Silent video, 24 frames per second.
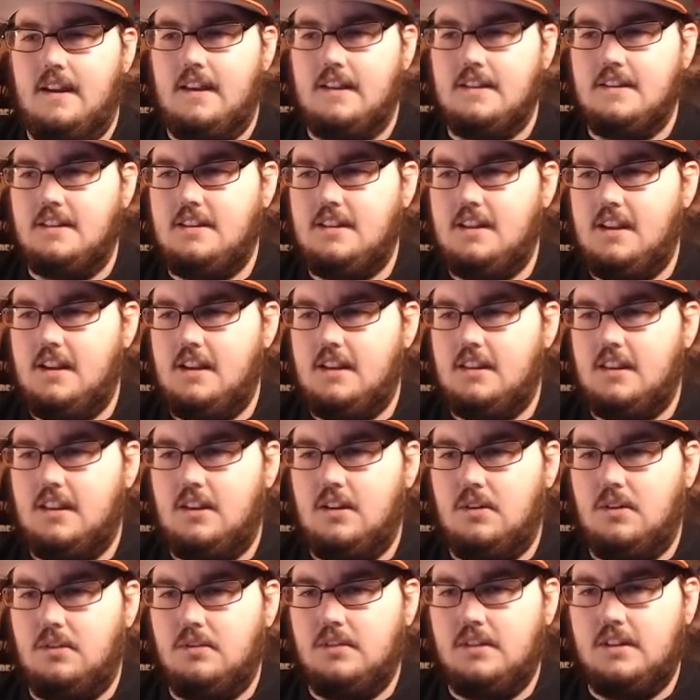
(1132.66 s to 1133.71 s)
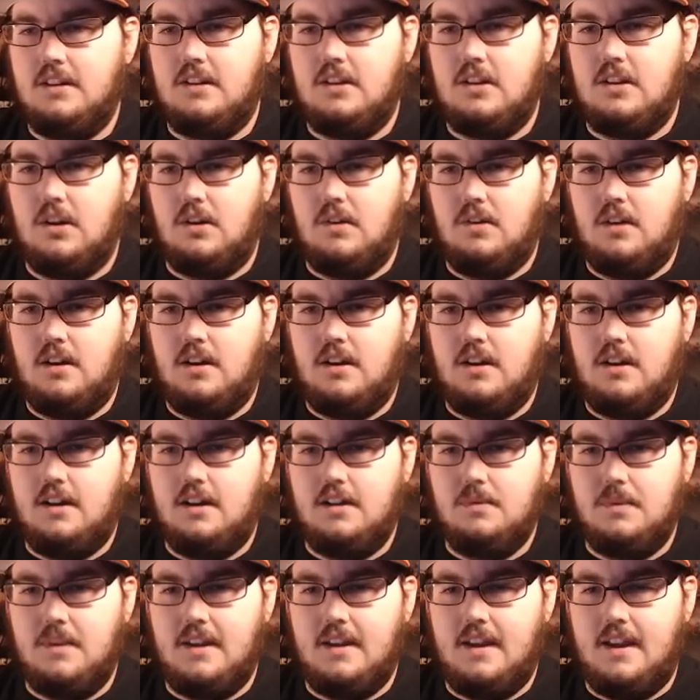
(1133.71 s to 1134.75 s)
Is this like the only
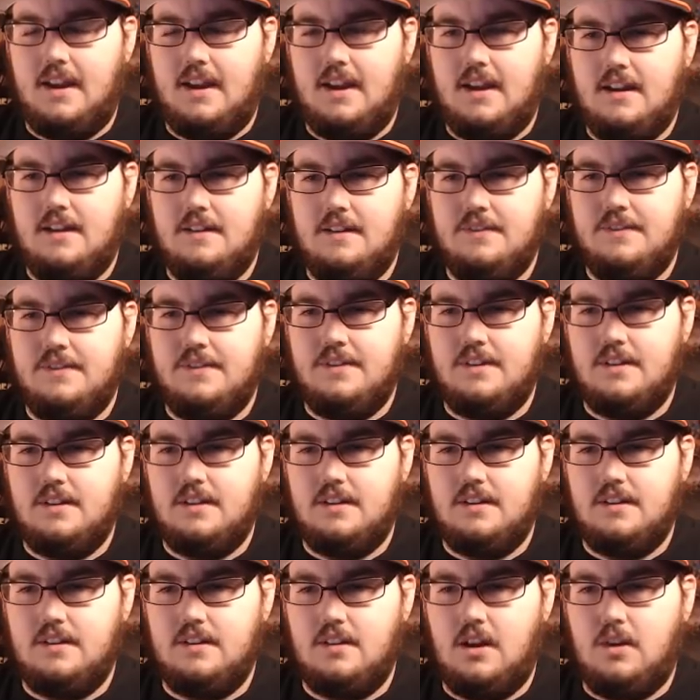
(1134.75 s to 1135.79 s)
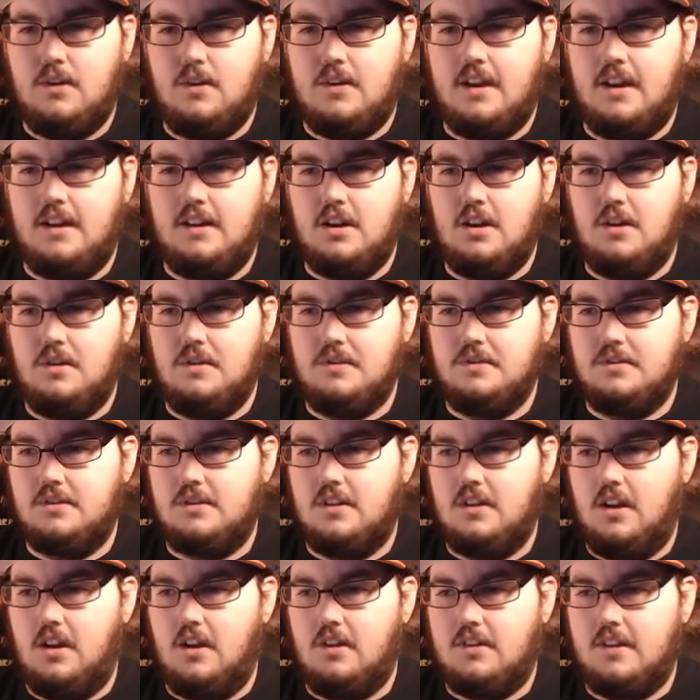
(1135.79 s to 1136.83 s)
Gohan we have? Okay, no.
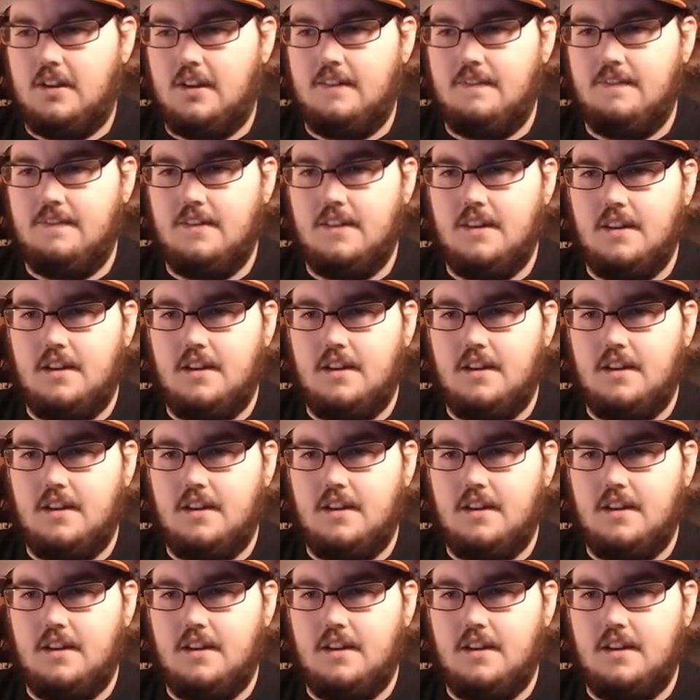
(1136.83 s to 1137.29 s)
Okay.